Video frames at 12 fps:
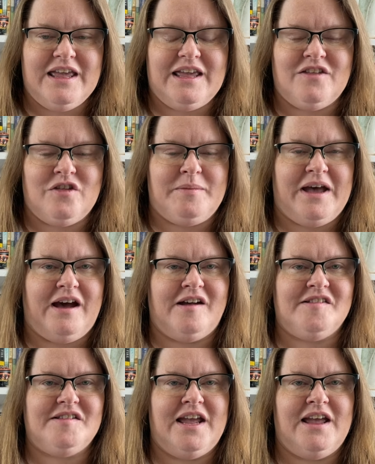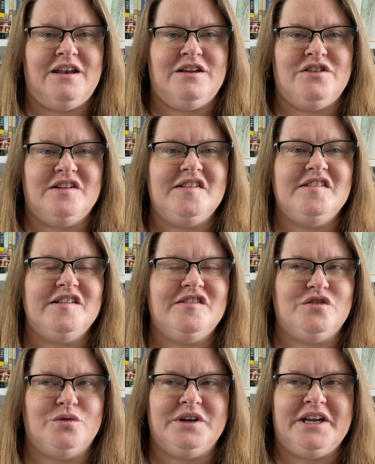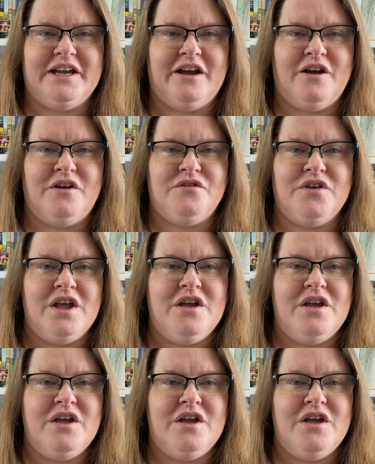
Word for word: in the past, and this is a story of